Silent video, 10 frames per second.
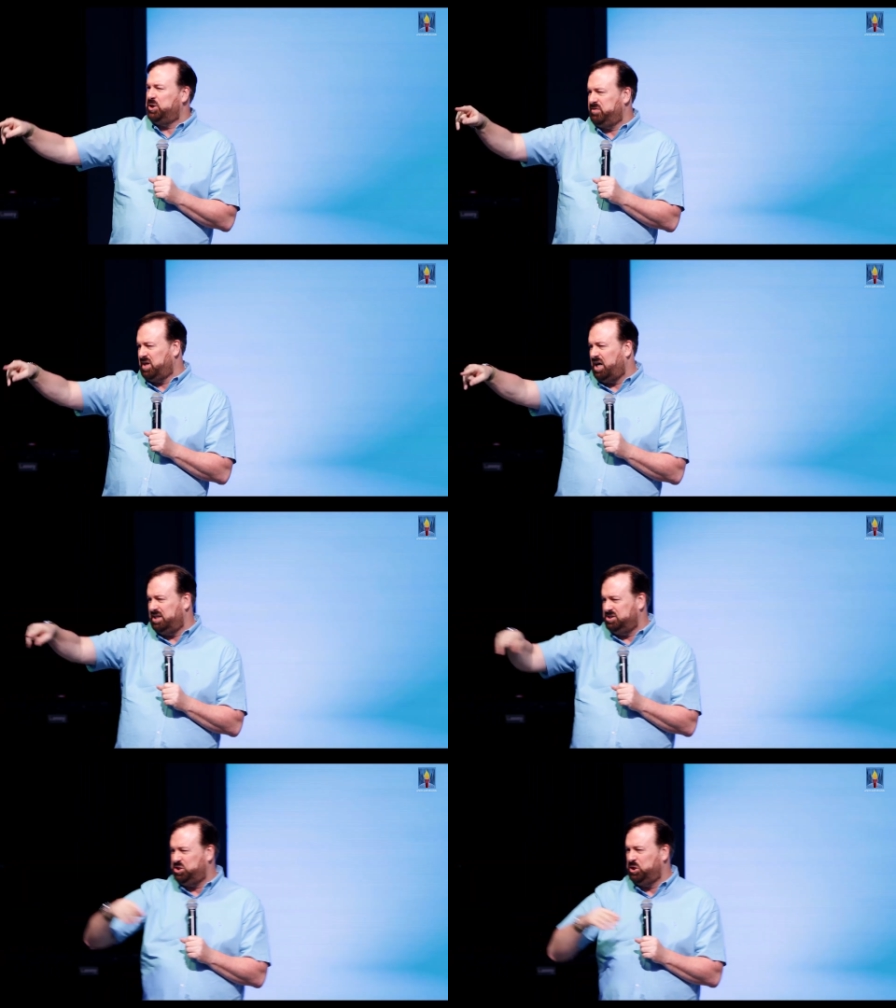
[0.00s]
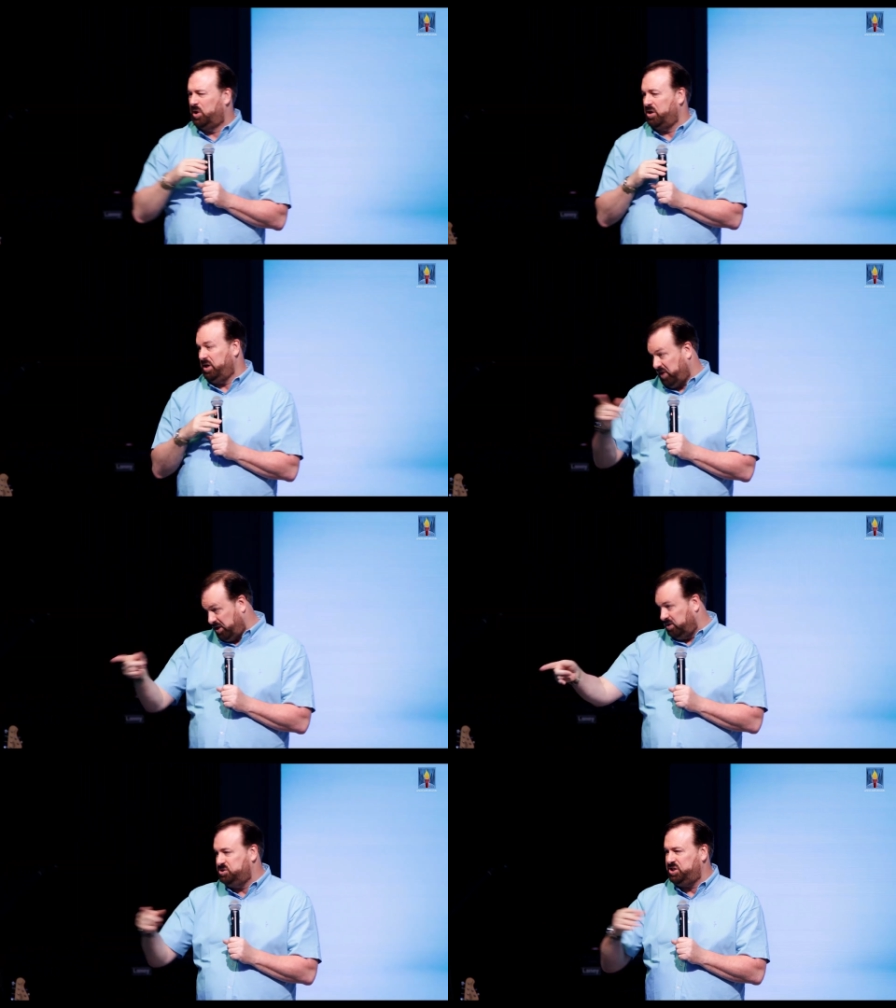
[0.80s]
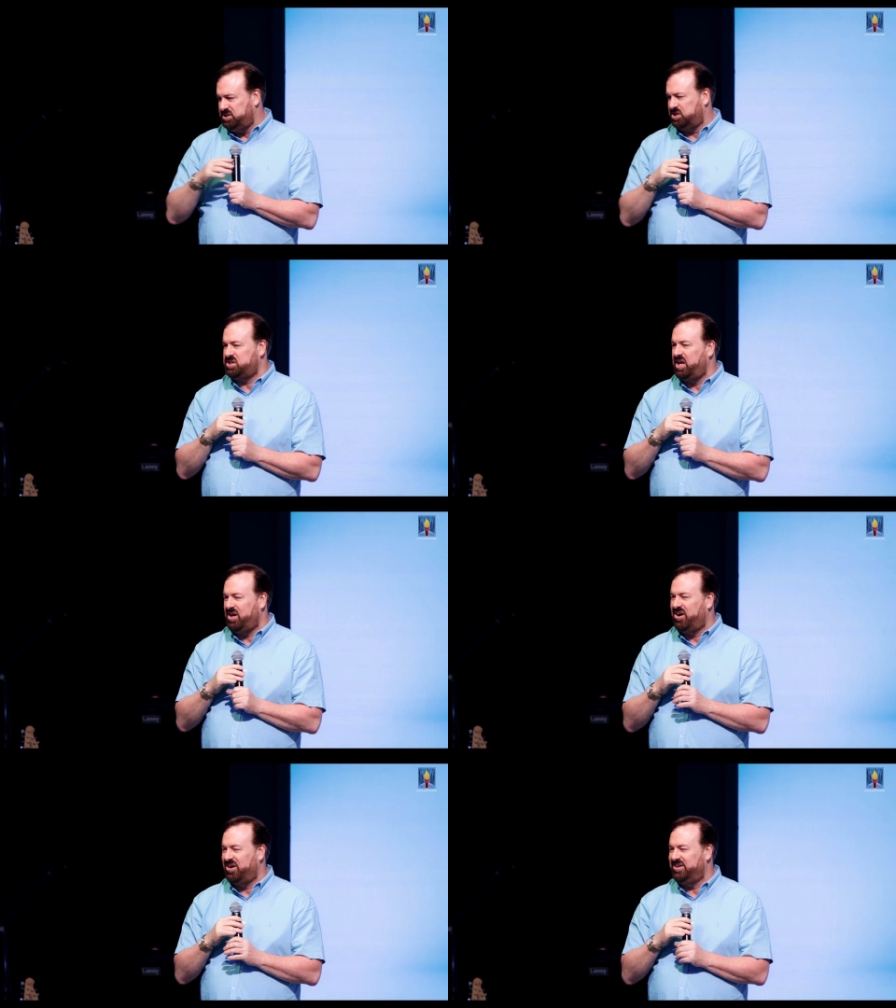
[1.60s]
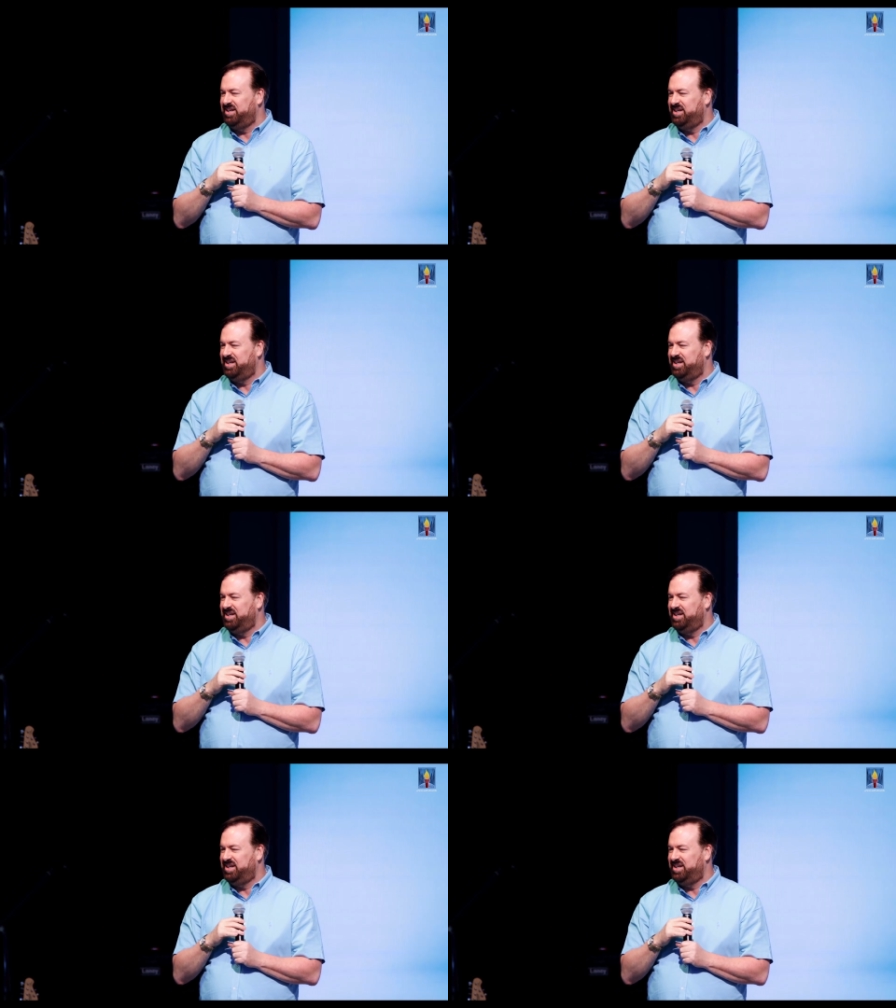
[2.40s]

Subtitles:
of God as you are. If they know Jesus, they are.